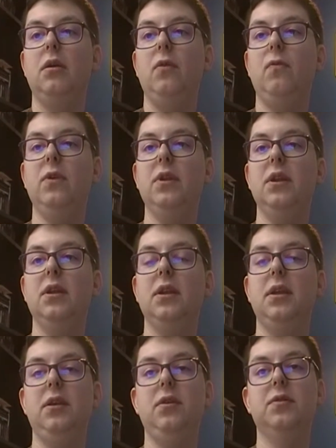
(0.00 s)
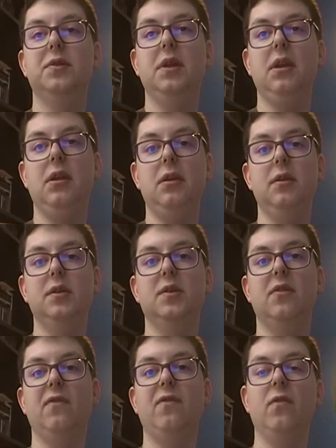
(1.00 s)
willingly using his
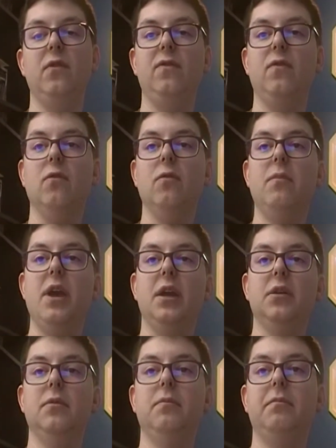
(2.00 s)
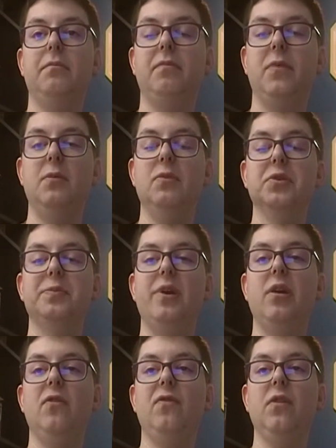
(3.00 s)
44 Magnum, the most
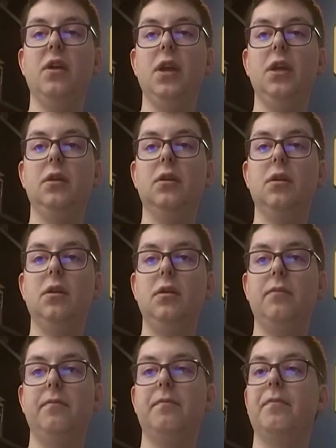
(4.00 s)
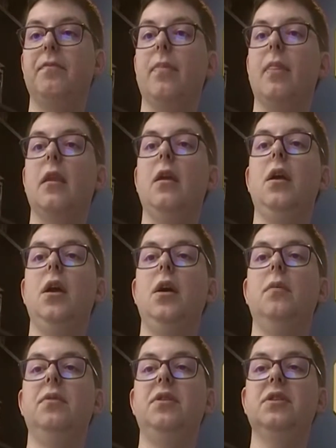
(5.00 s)
powerful handgun.
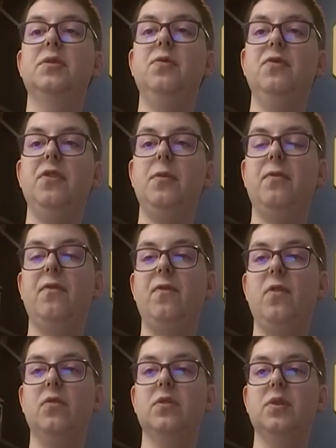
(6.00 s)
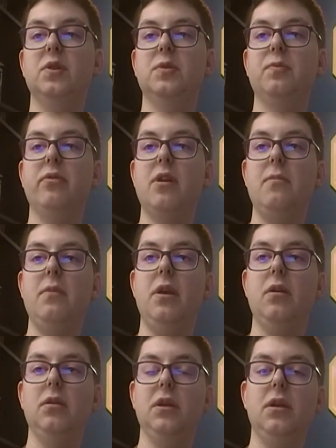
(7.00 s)
But this movie focuses
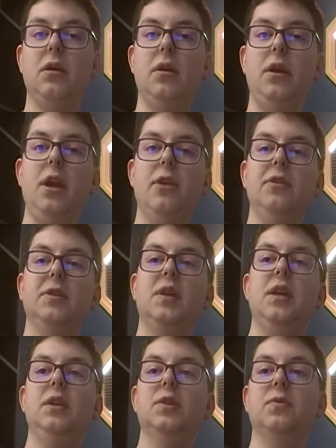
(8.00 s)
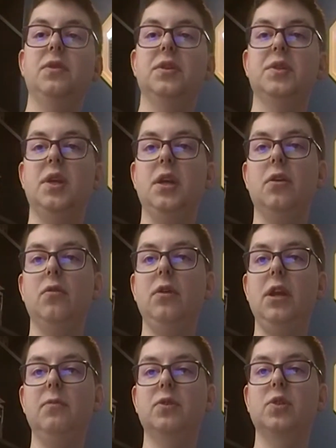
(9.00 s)
primarily on Harry's case with a psycho
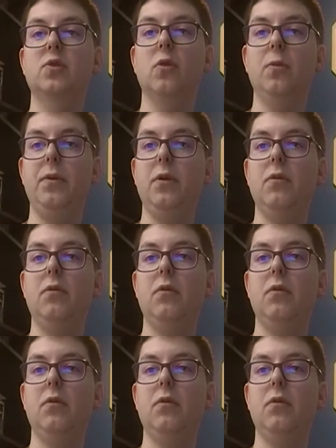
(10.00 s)
named Scorpio,